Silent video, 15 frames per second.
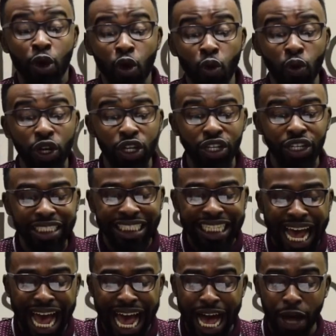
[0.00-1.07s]
who were looked
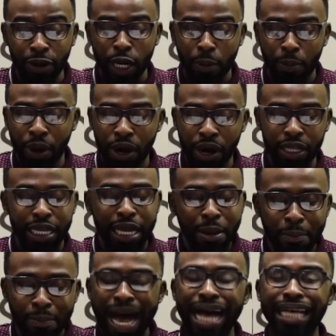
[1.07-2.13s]
down upon
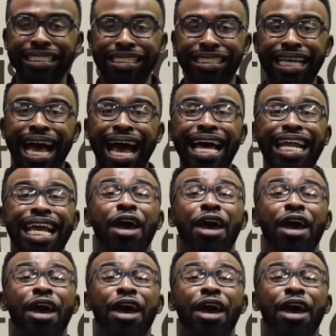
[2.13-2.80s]
by society.